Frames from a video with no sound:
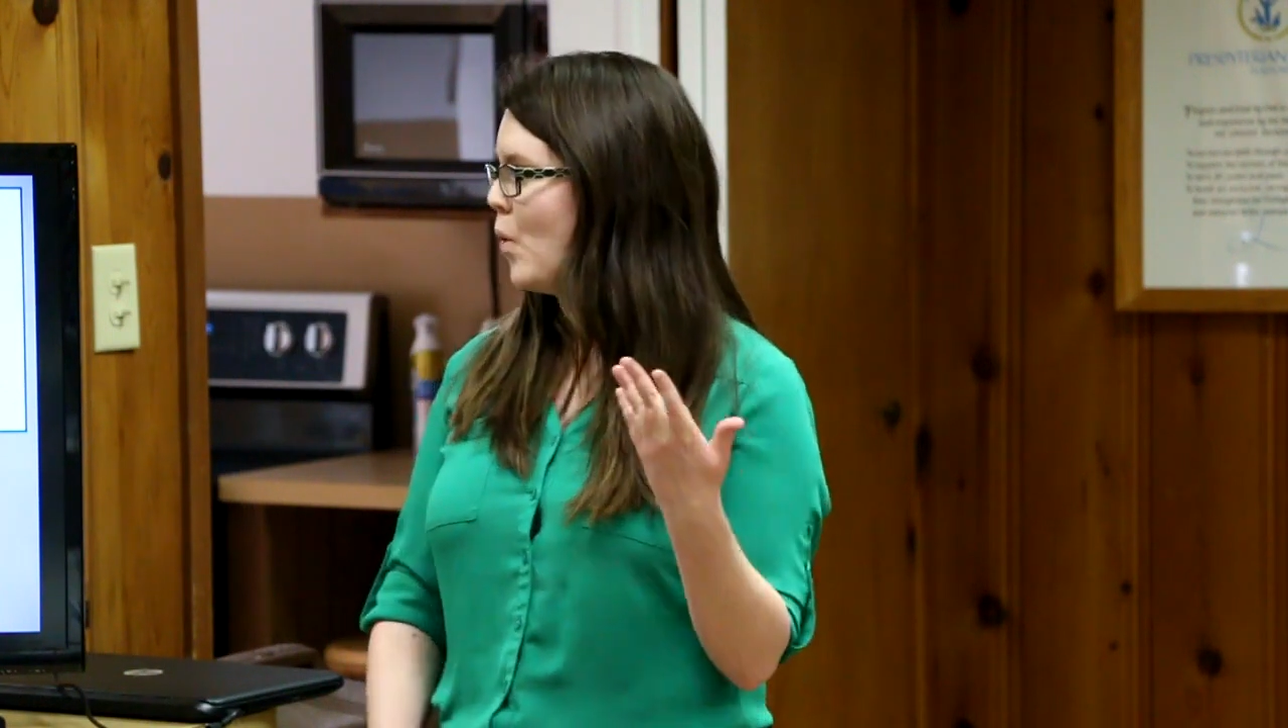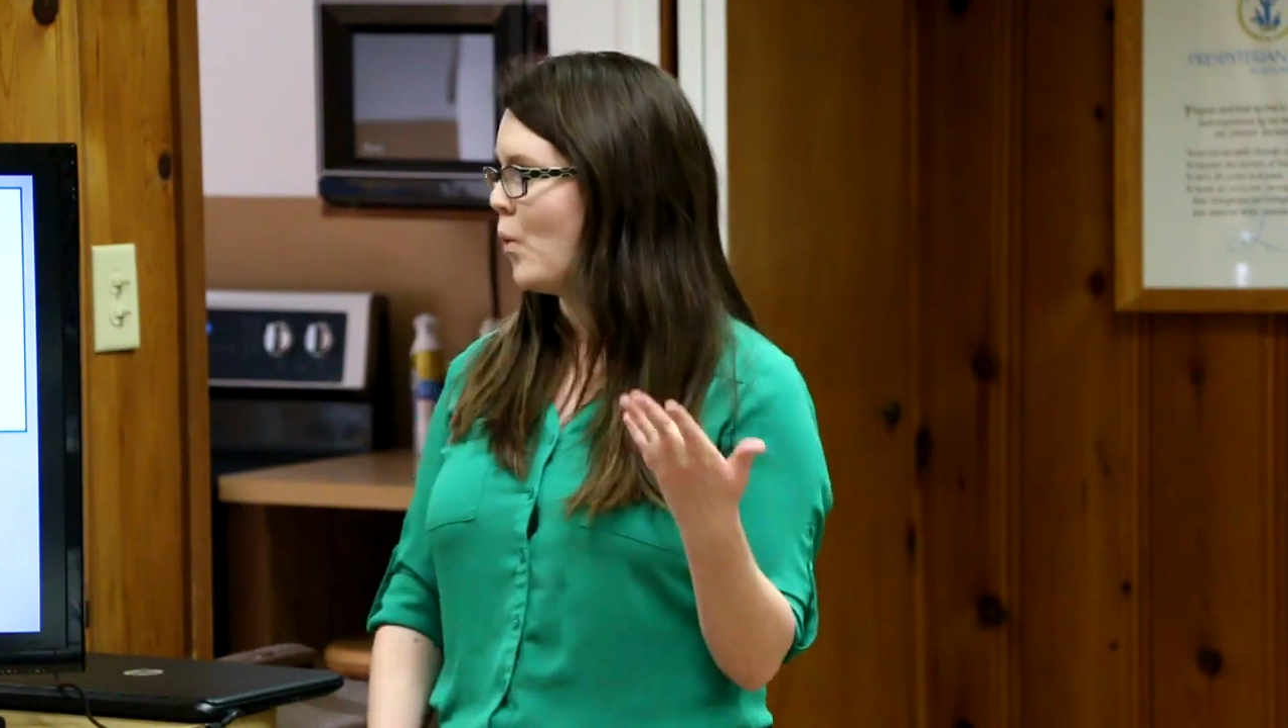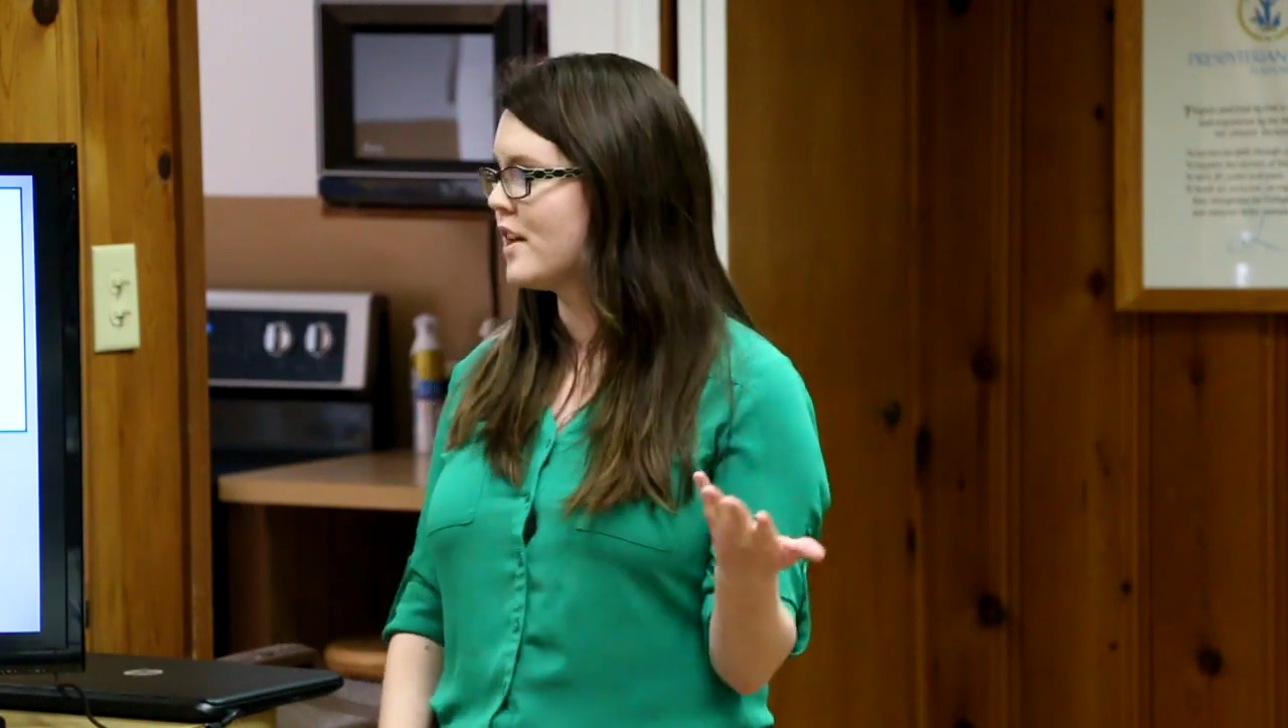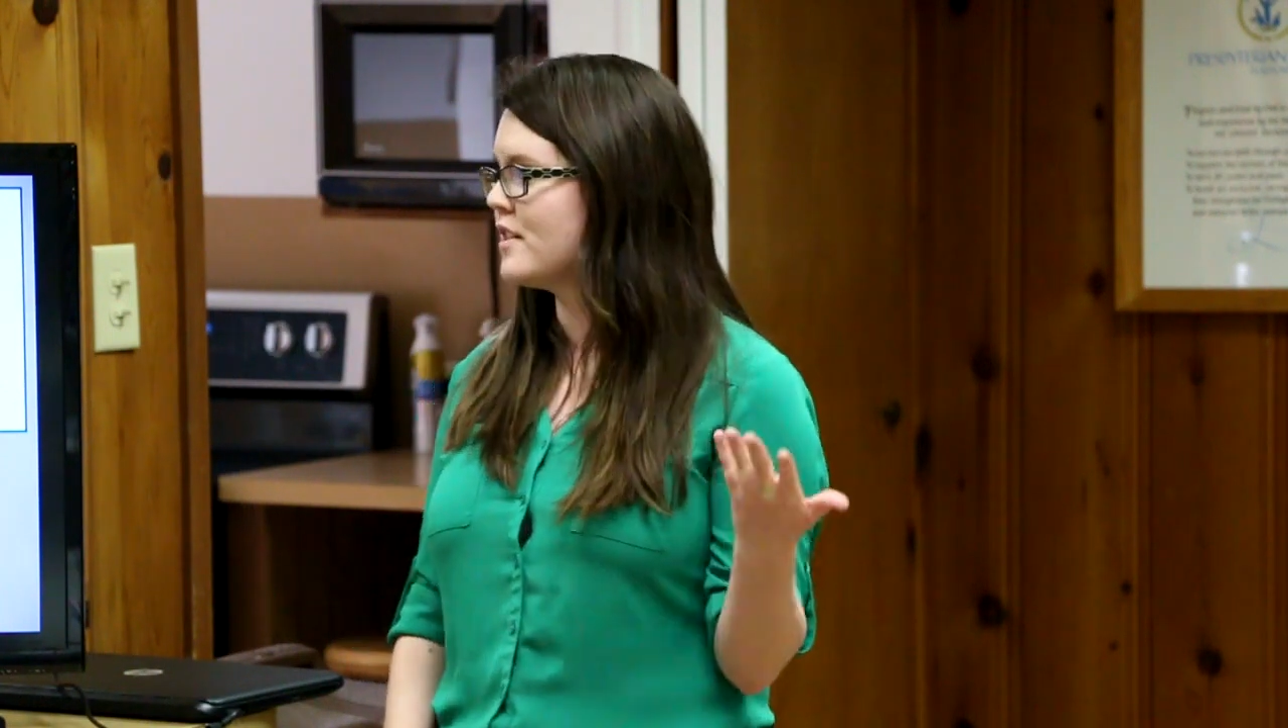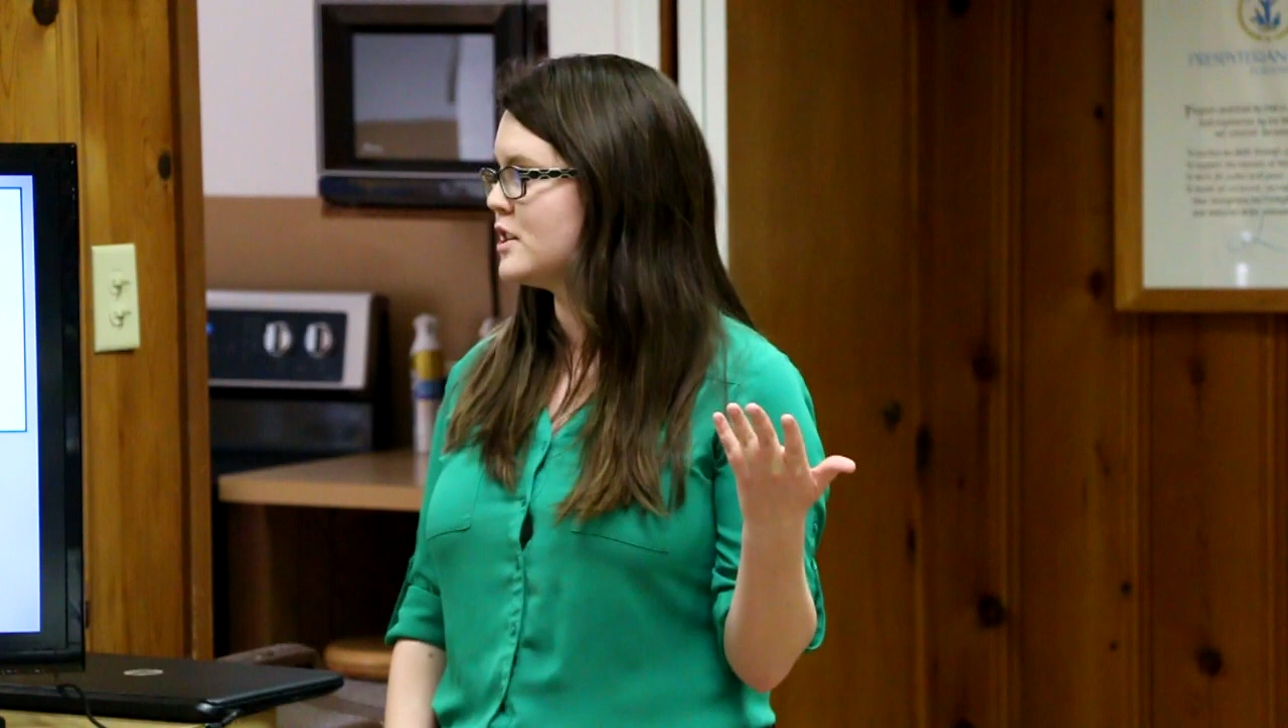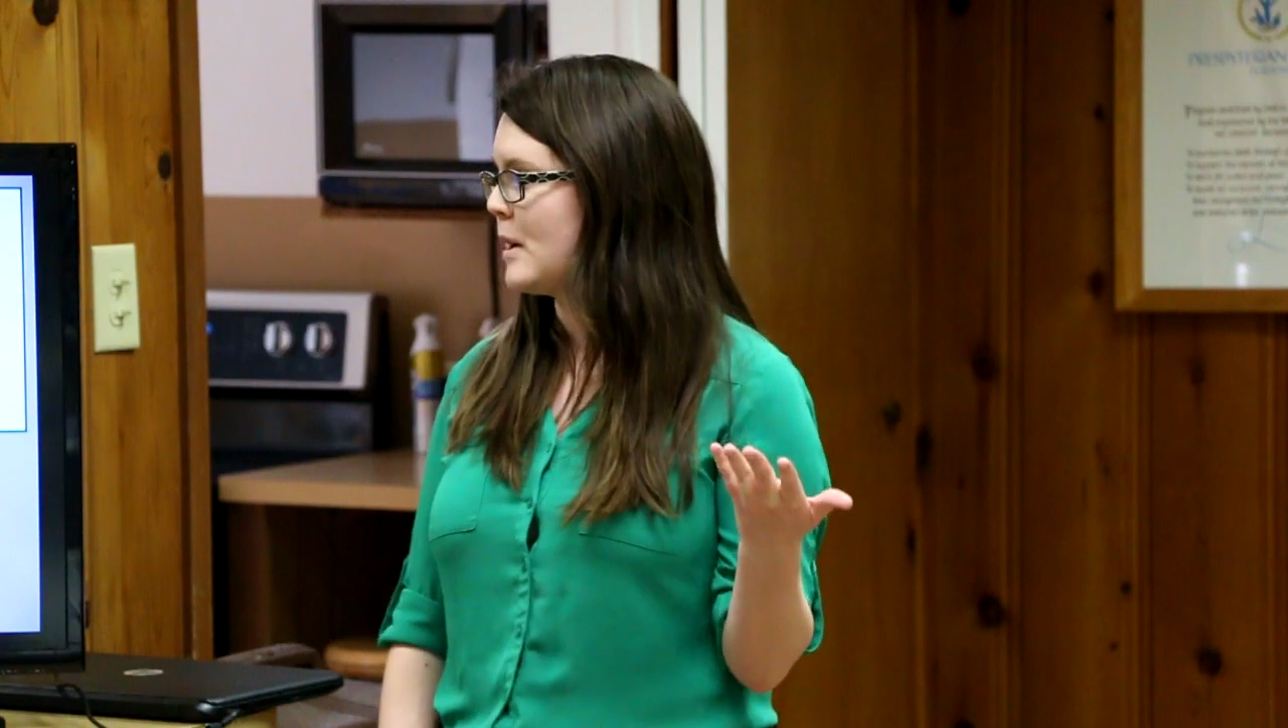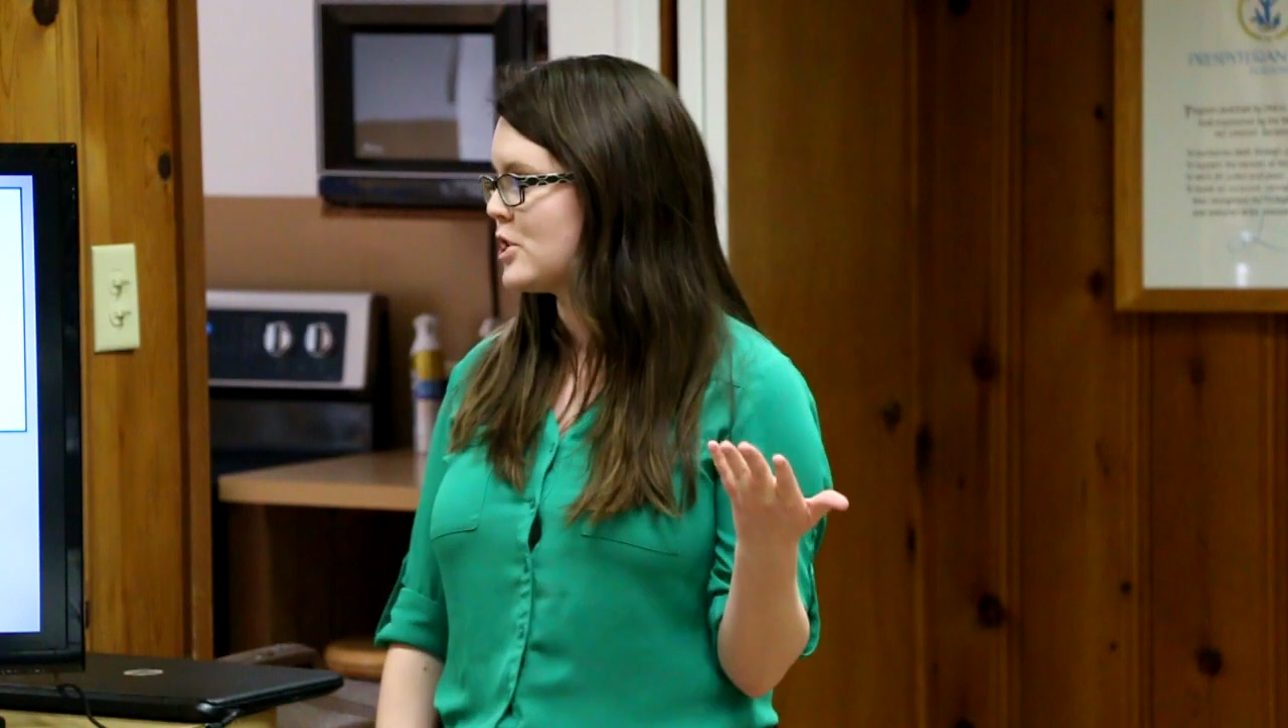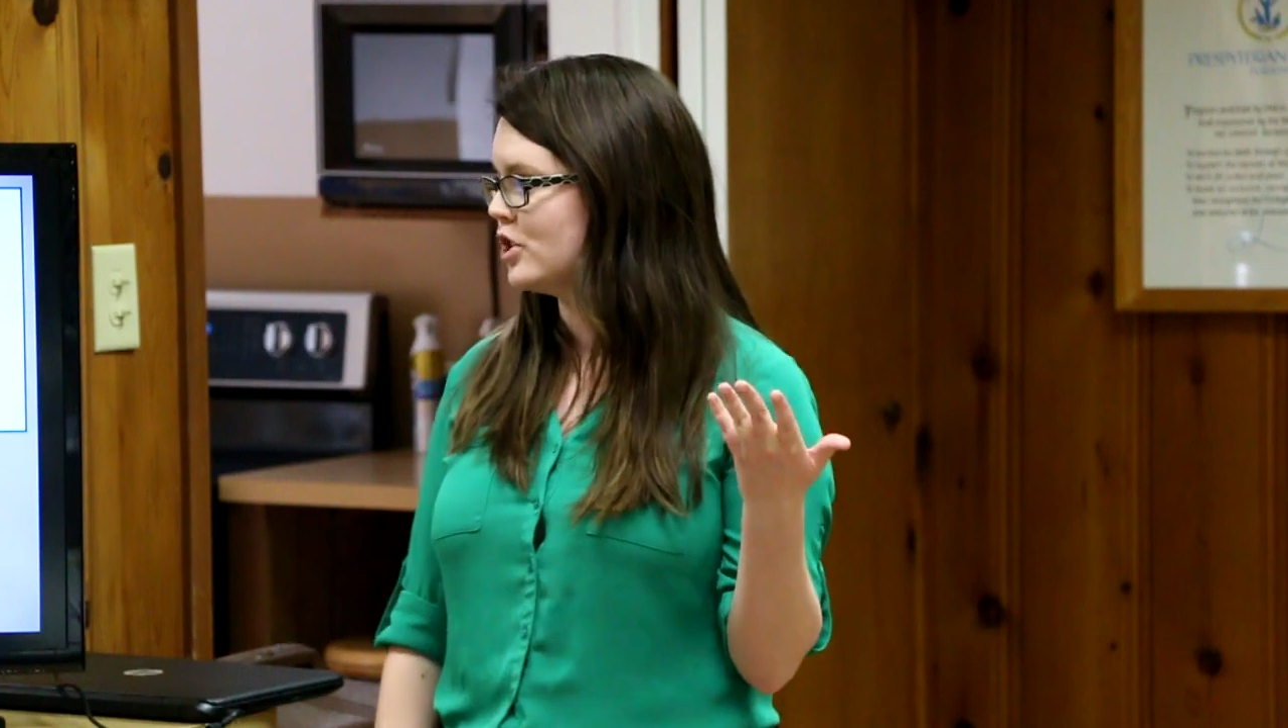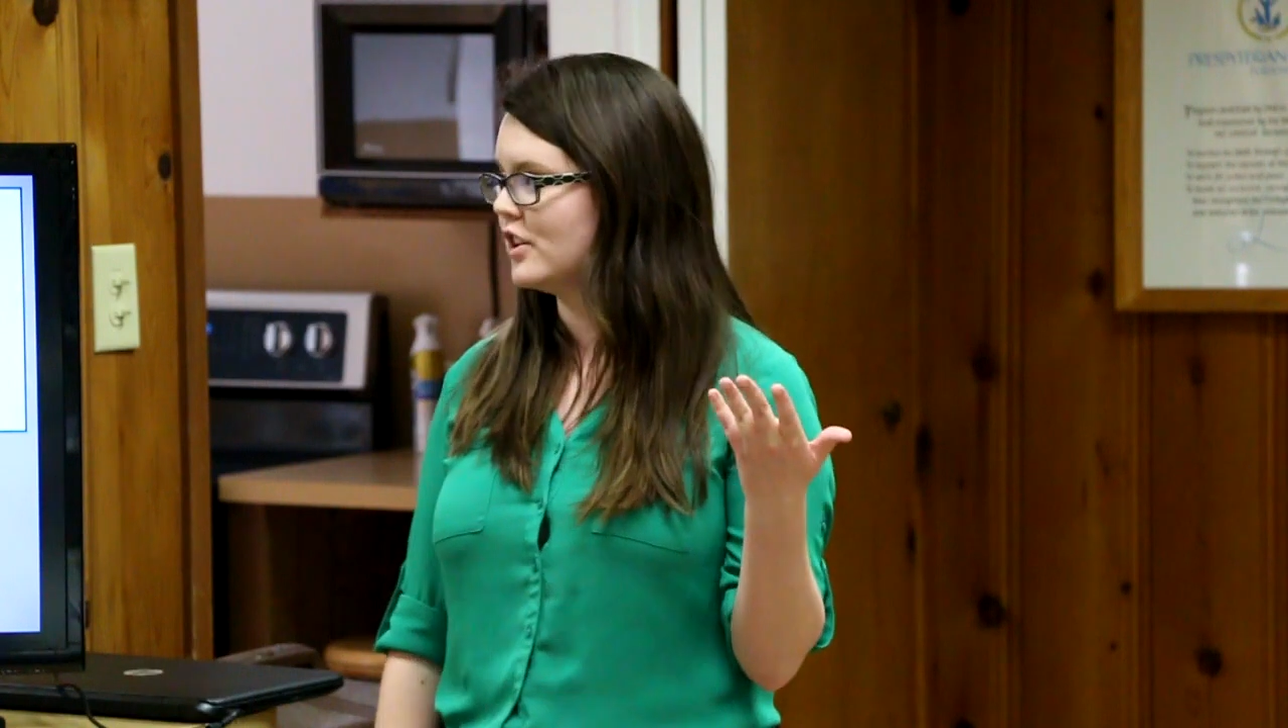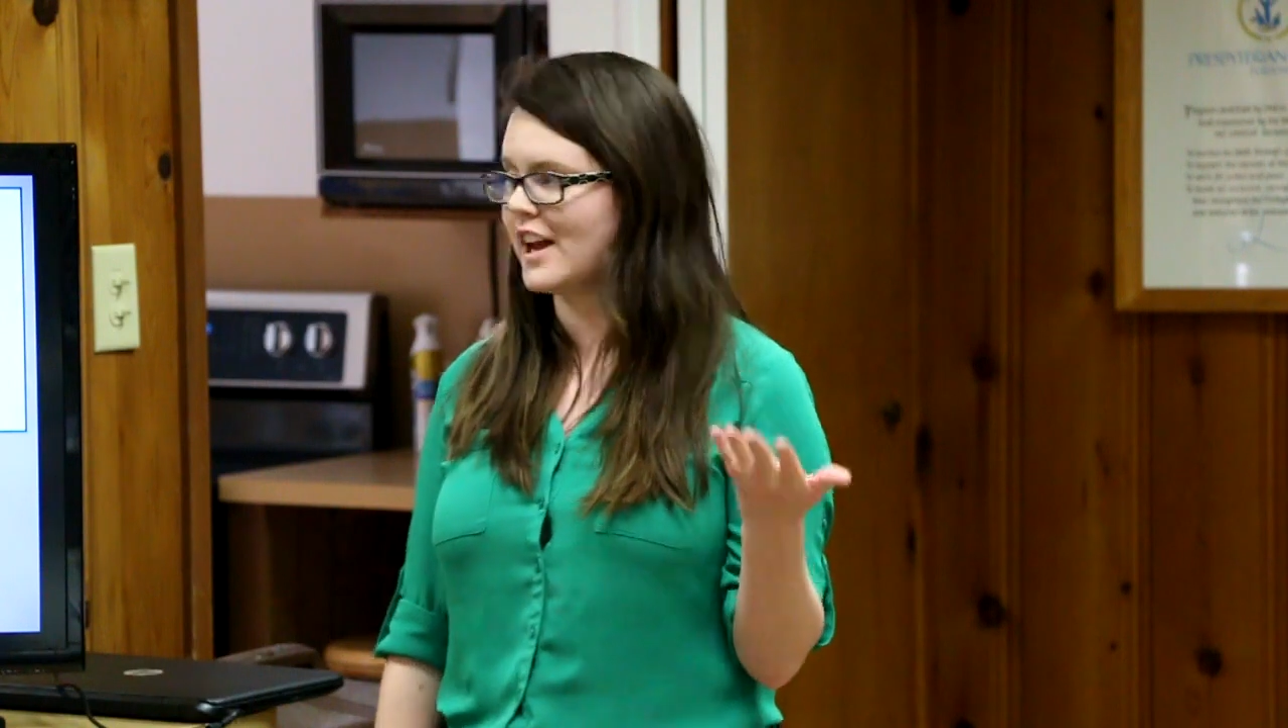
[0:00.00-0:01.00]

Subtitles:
One of the special